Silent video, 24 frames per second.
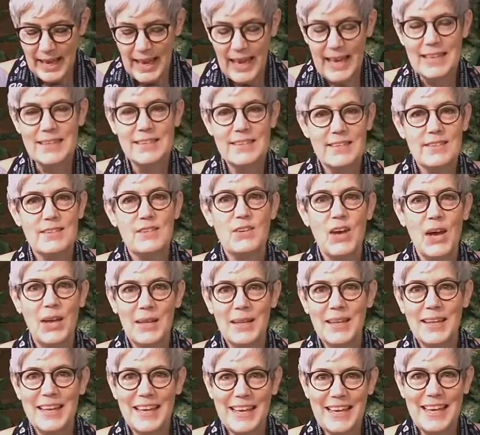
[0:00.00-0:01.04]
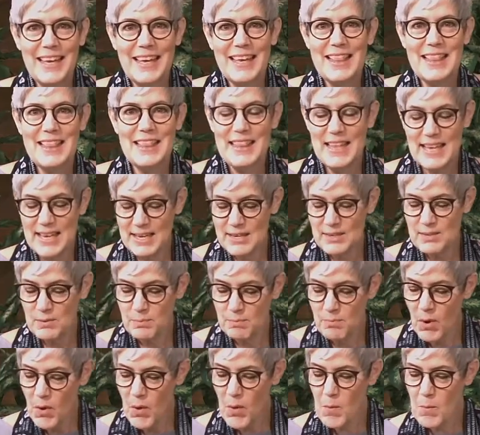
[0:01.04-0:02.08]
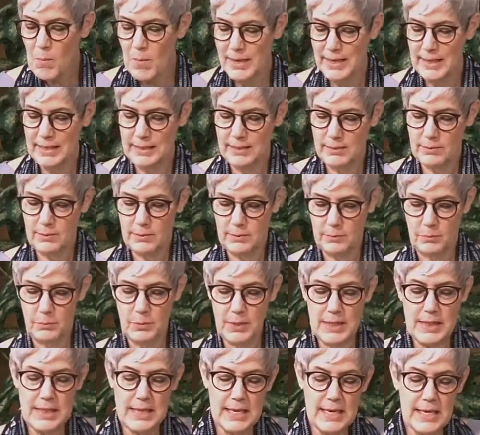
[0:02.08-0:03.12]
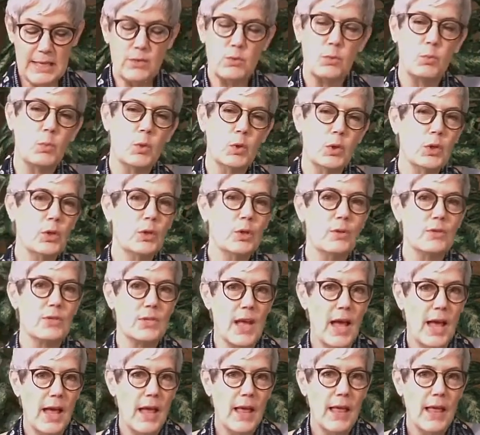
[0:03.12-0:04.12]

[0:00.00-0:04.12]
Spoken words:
And suddenly, in this moment, with these words,